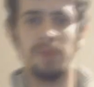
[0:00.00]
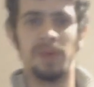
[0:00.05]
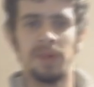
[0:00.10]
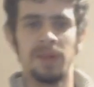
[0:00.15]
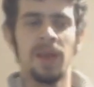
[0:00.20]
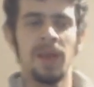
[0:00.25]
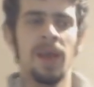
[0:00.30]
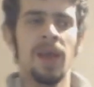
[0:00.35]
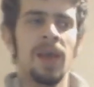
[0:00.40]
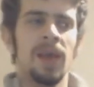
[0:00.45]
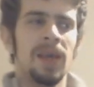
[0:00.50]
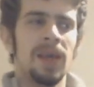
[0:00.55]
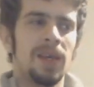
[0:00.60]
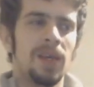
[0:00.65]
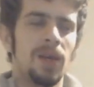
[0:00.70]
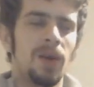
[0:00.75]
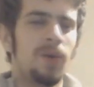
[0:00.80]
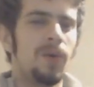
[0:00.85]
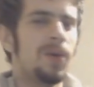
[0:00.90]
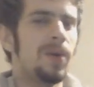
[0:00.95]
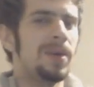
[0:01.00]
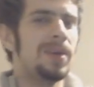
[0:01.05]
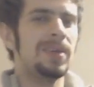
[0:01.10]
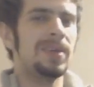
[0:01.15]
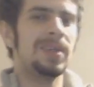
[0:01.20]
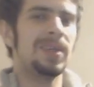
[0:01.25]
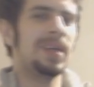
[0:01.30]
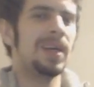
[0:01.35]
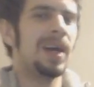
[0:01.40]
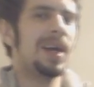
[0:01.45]
But you know,
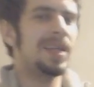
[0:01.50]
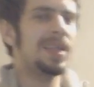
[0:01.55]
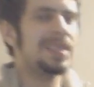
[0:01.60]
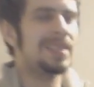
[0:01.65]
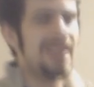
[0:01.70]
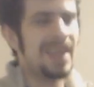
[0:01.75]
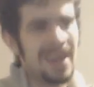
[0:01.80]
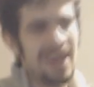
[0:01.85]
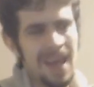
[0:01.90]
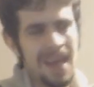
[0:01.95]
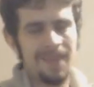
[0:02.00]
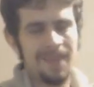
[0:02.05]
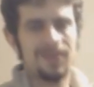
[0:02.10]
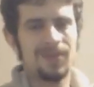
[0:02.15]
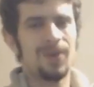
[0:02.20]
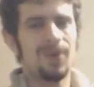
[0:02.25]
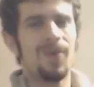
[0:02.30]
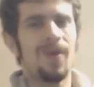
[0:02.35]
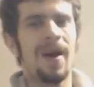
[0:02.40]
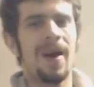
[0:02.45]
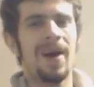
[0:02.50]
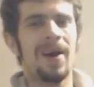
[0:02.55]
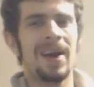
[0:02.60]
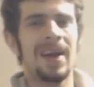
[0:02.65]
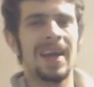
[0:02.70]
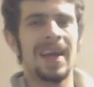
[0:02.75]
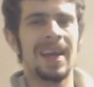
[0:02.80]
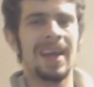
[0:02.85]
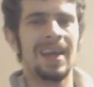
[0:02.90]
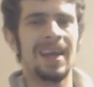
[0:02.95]
then after a while
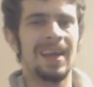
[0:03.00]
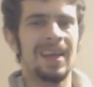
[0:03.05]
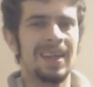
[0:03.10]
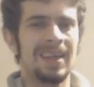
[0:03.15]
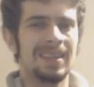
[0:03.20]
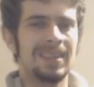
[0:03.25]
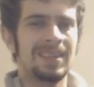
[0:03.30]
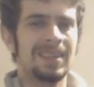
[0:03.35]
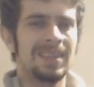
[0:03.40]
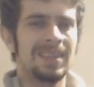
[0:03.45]
I kind of